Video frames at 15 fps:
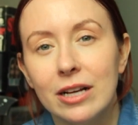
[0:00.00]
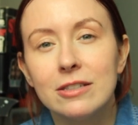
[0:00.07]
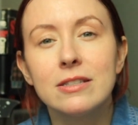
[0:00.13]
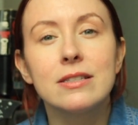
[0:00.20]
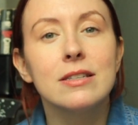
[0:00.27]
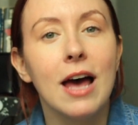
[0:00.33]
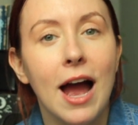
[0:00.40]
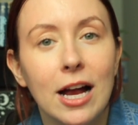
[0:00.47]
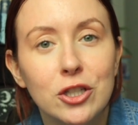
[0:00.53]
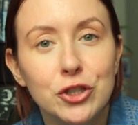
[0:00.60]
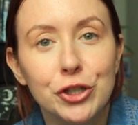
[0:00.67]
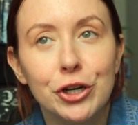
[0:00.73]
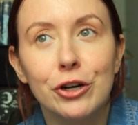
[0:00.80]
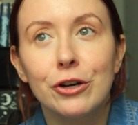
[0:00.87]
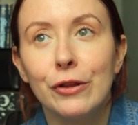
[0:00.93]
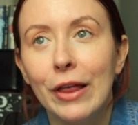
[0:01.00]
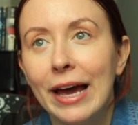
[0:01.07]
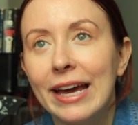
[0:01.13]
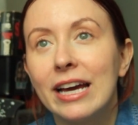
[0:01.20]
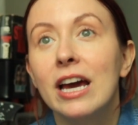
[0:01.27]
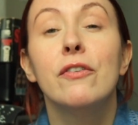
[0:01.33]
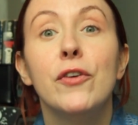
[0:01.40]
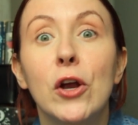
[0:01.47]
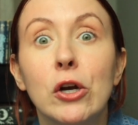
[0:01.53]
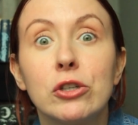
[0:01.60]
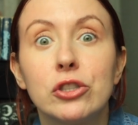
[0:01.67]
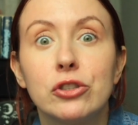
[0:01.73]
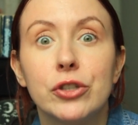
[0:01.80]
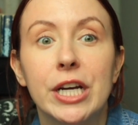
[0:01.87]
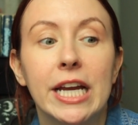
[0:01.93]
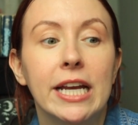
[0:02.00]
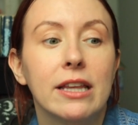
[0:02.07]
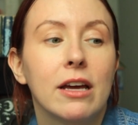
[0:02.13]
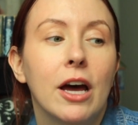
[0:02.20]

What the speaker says: A slasher like Fear Street,